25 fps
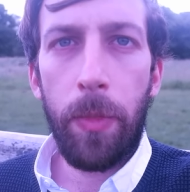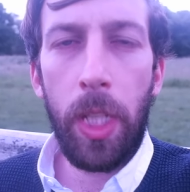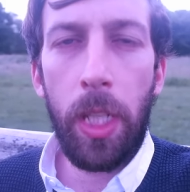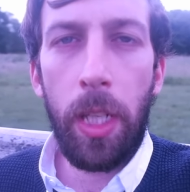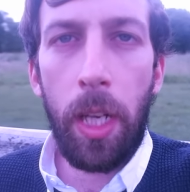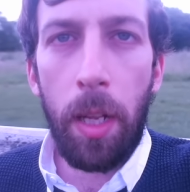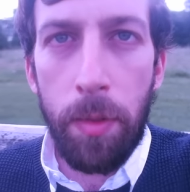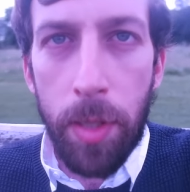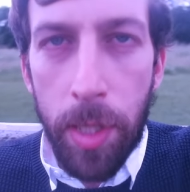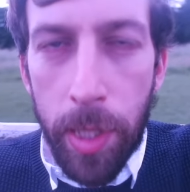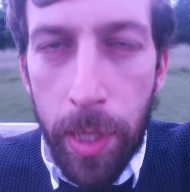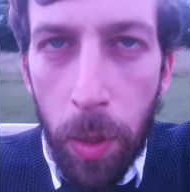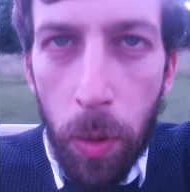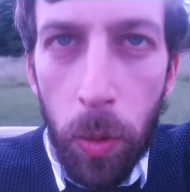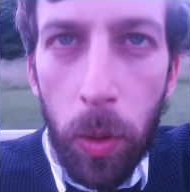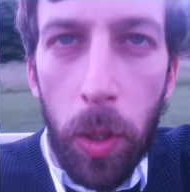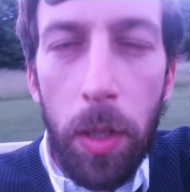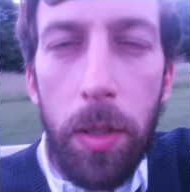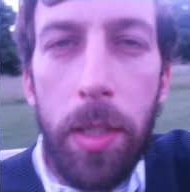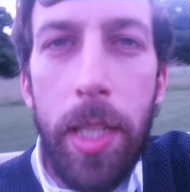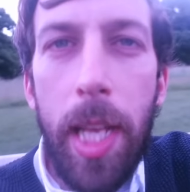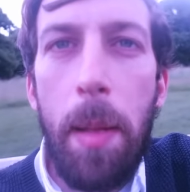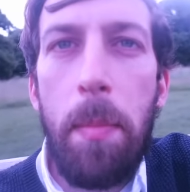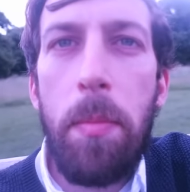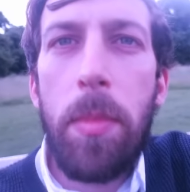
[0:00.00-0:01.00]
And I've still
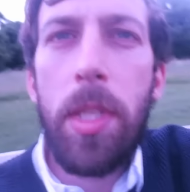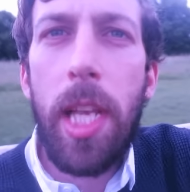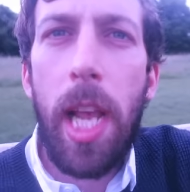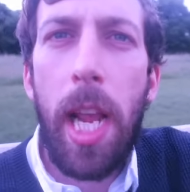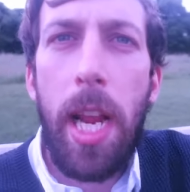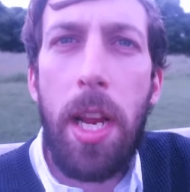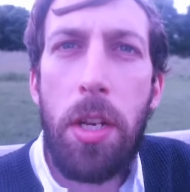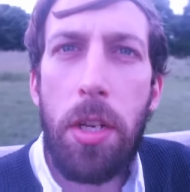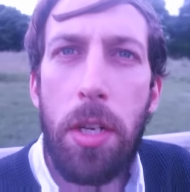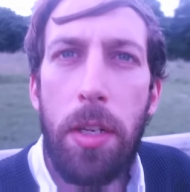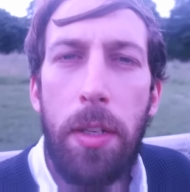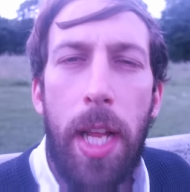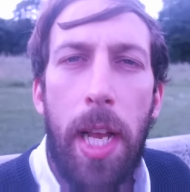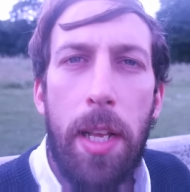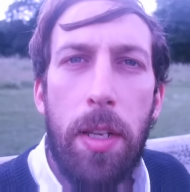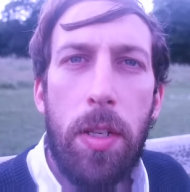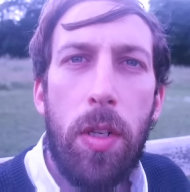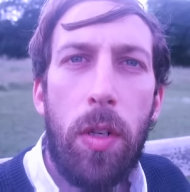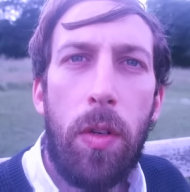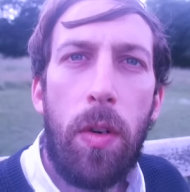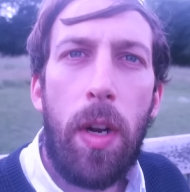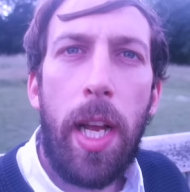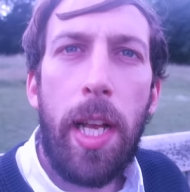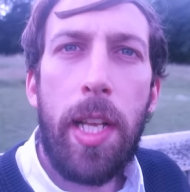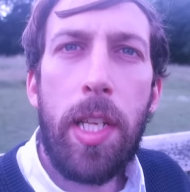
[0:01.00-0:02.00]
got temptation, that's
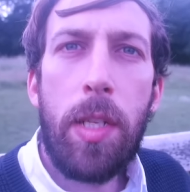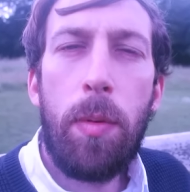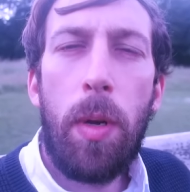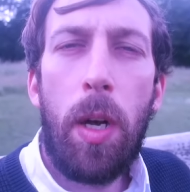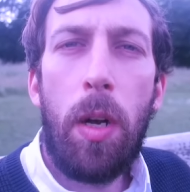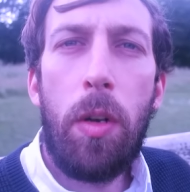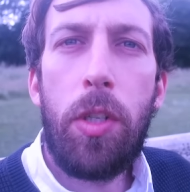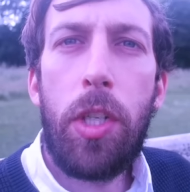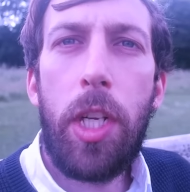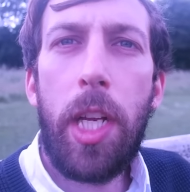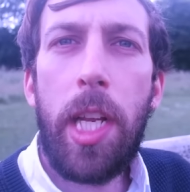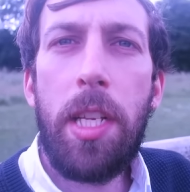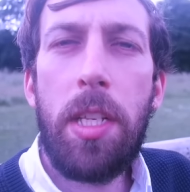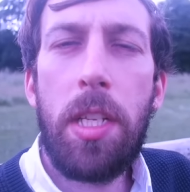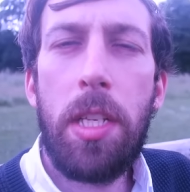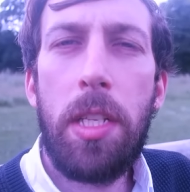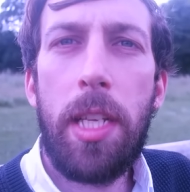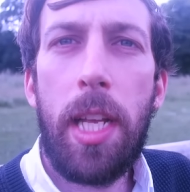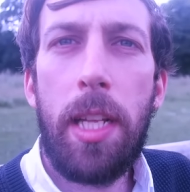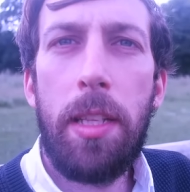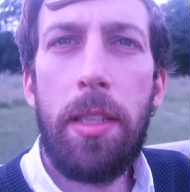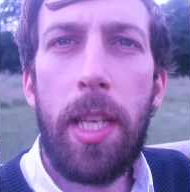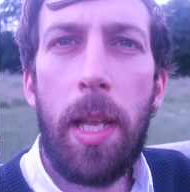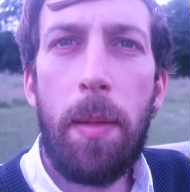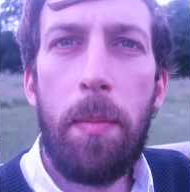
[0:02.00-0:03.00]
all right as well. Jesus
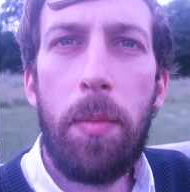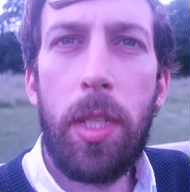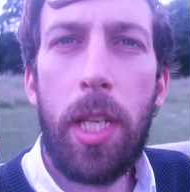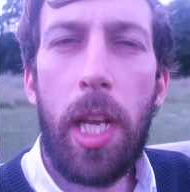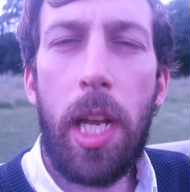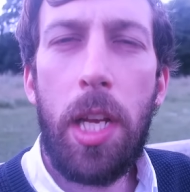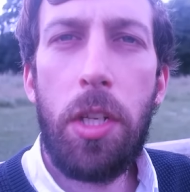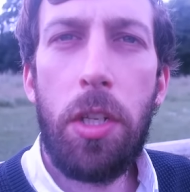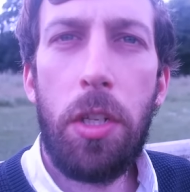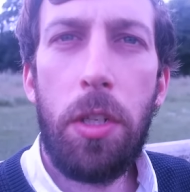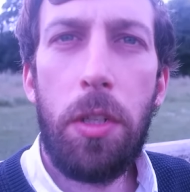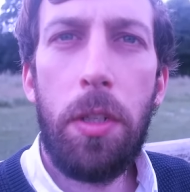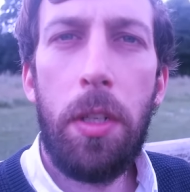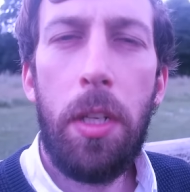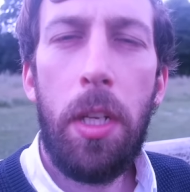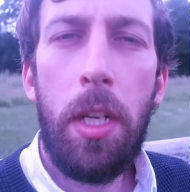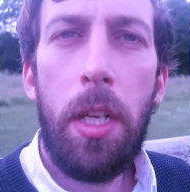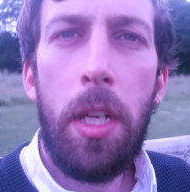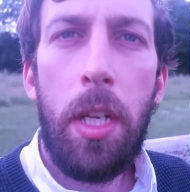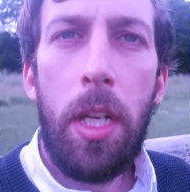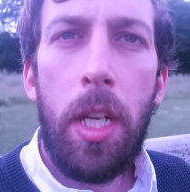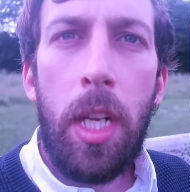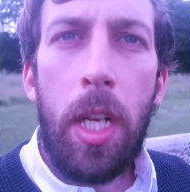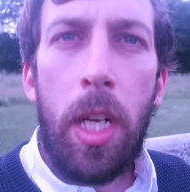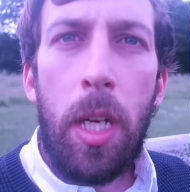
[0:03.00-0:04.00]
had temptation,
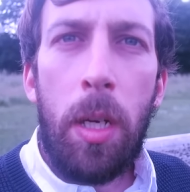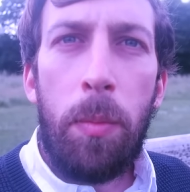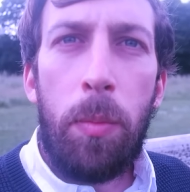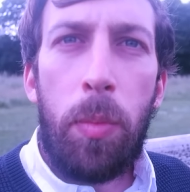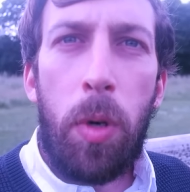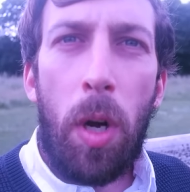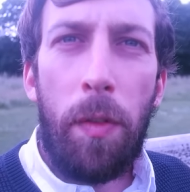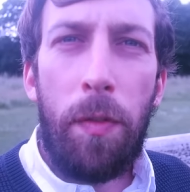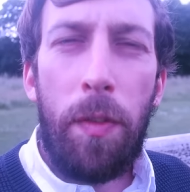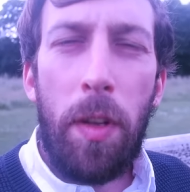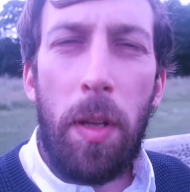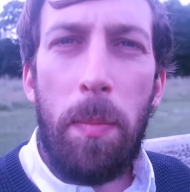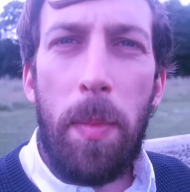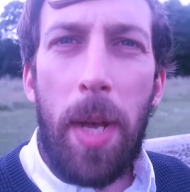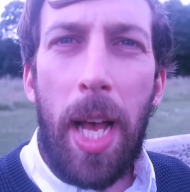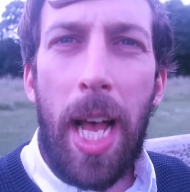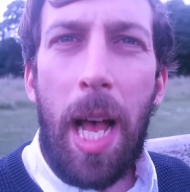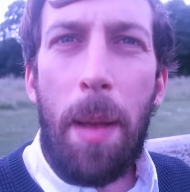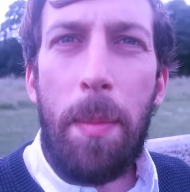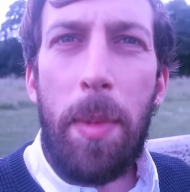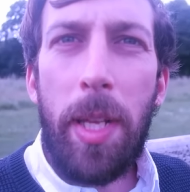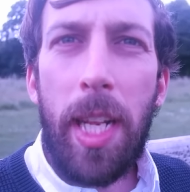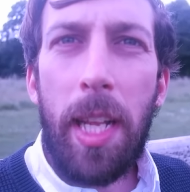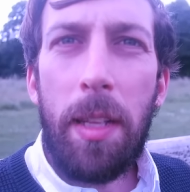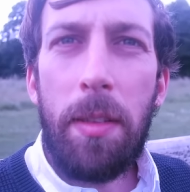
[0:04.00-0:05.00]
Prophet
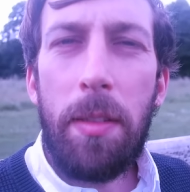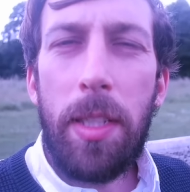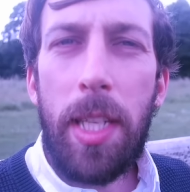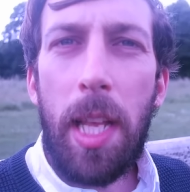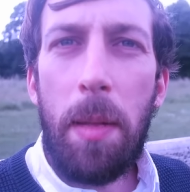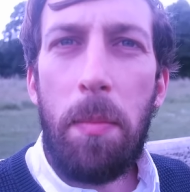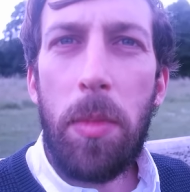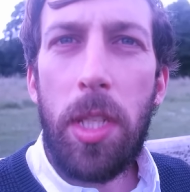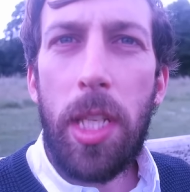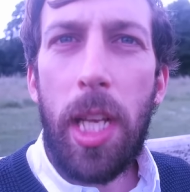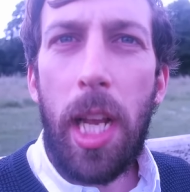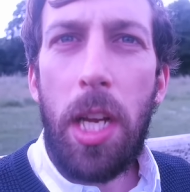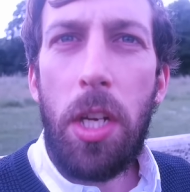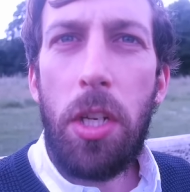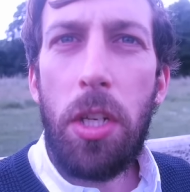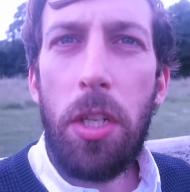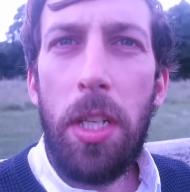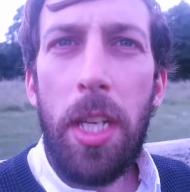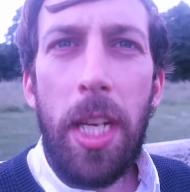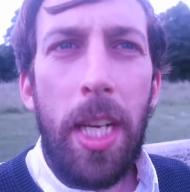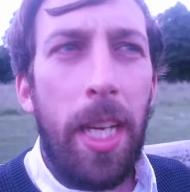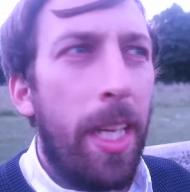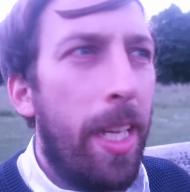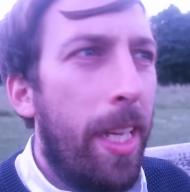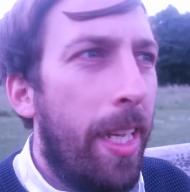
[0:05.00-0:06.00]
Muhammad had temptation,
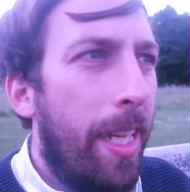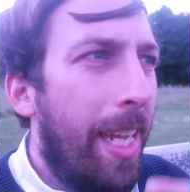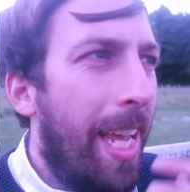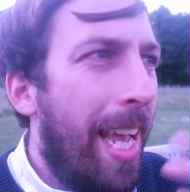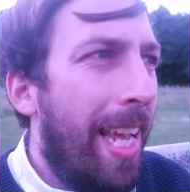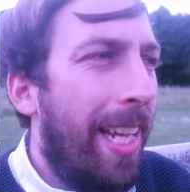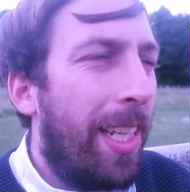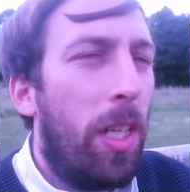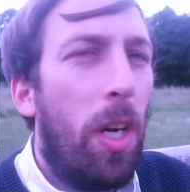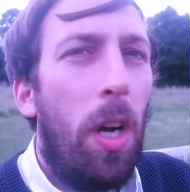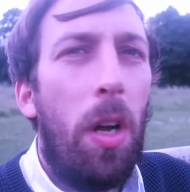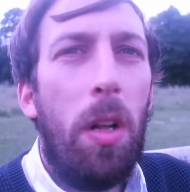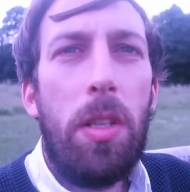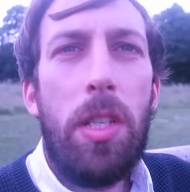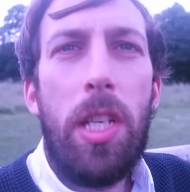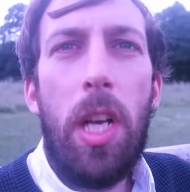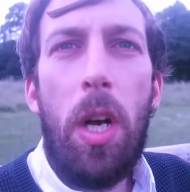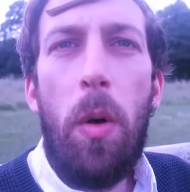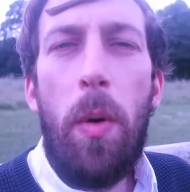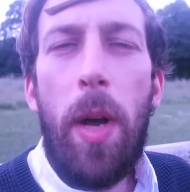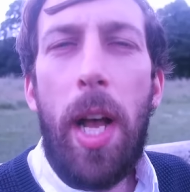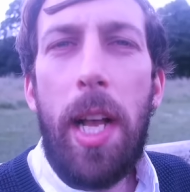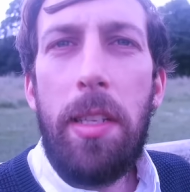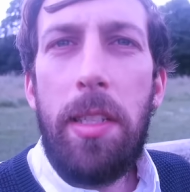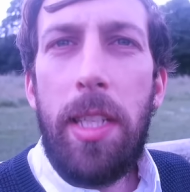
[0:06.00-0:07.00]
Eckhart
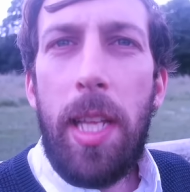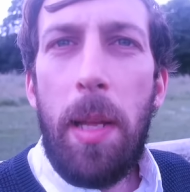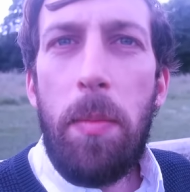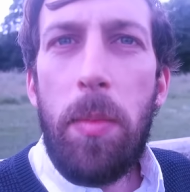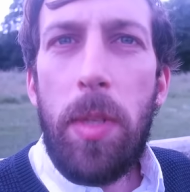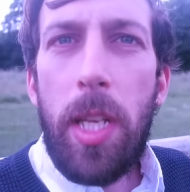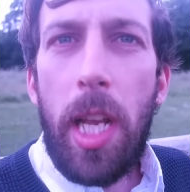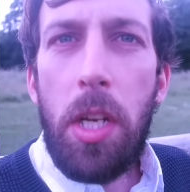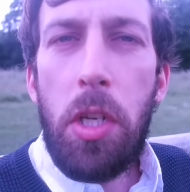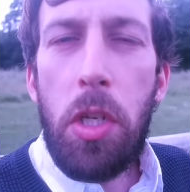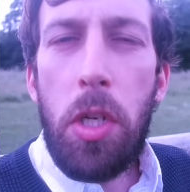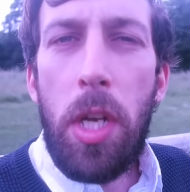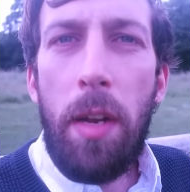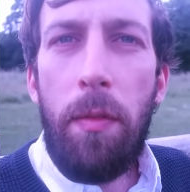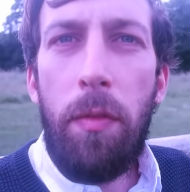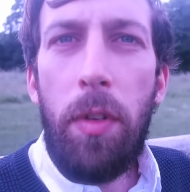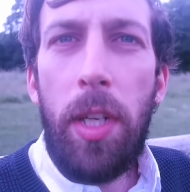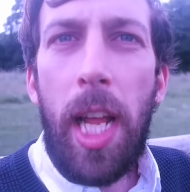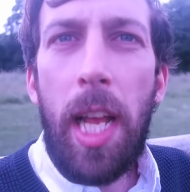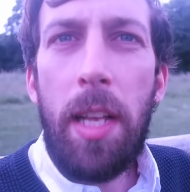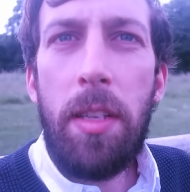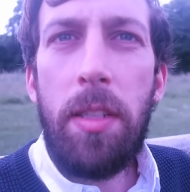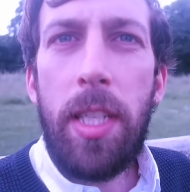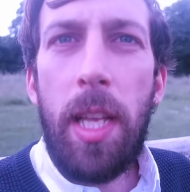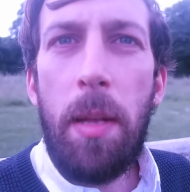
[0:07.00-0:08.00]
Tolle has temptation, everyone
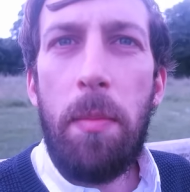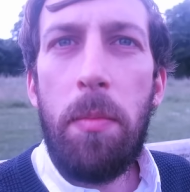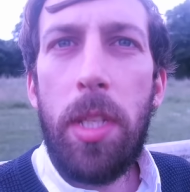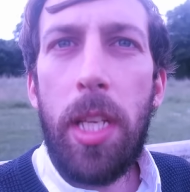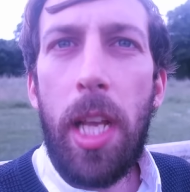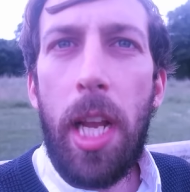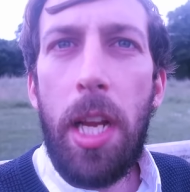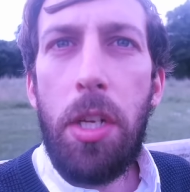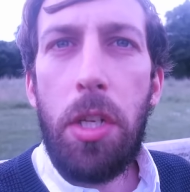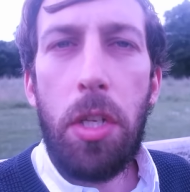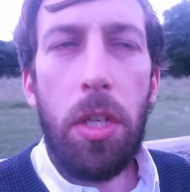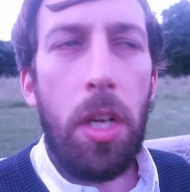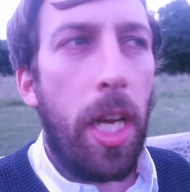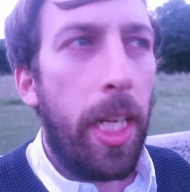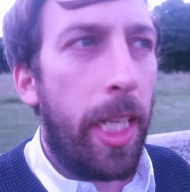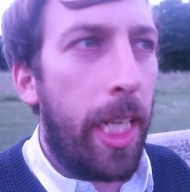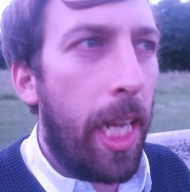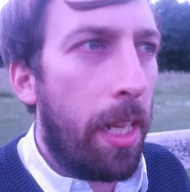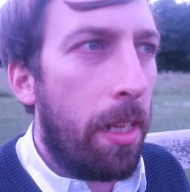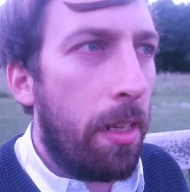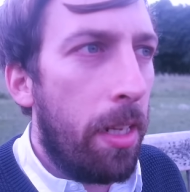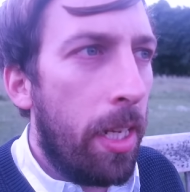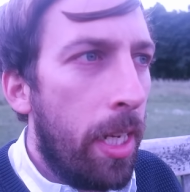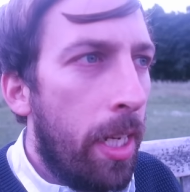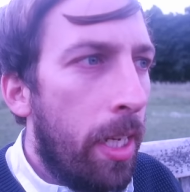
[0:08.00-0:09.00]
has temptation. I
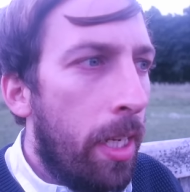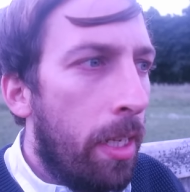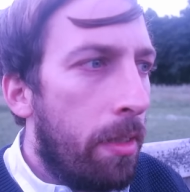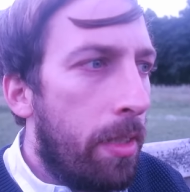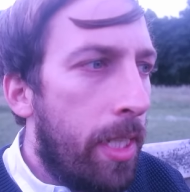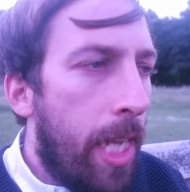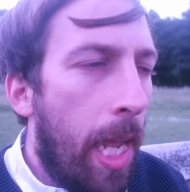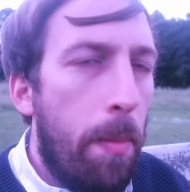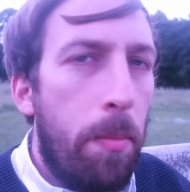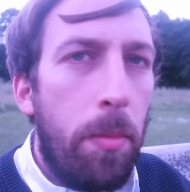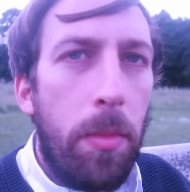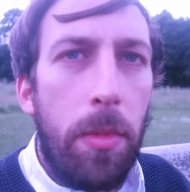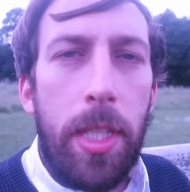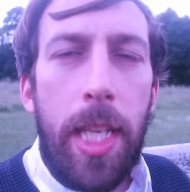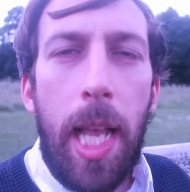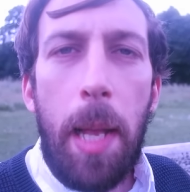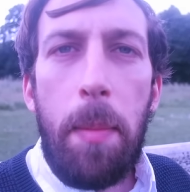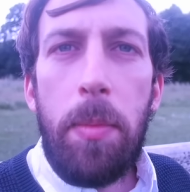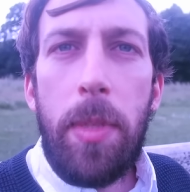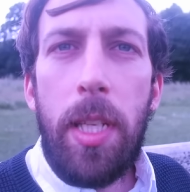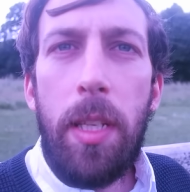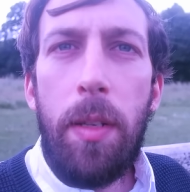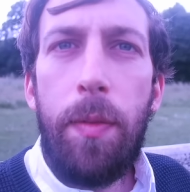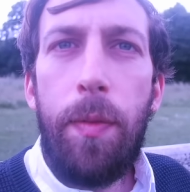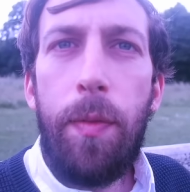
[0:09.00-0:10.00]
get temp
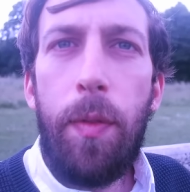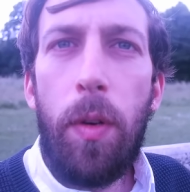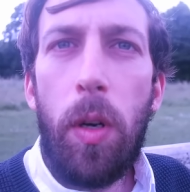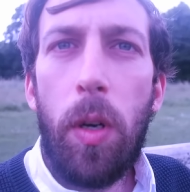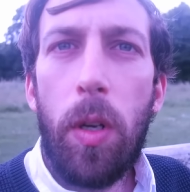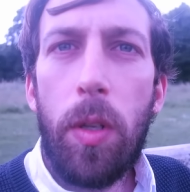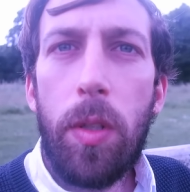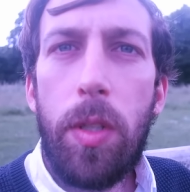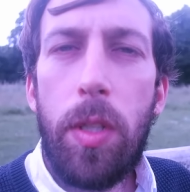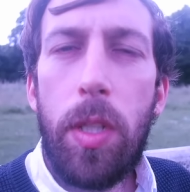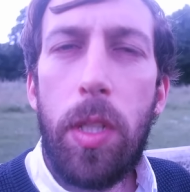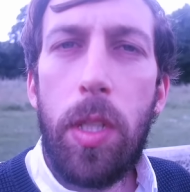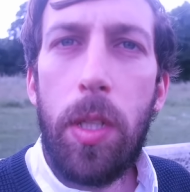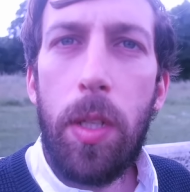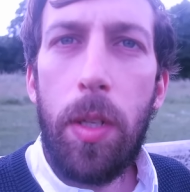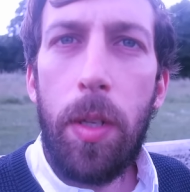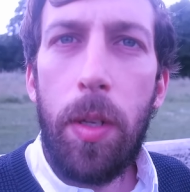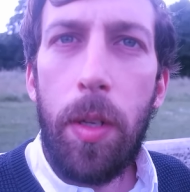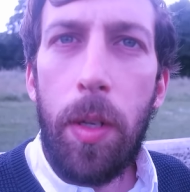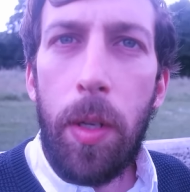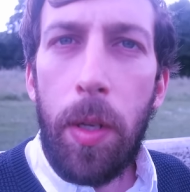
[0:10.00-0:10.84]
tempted thoughts,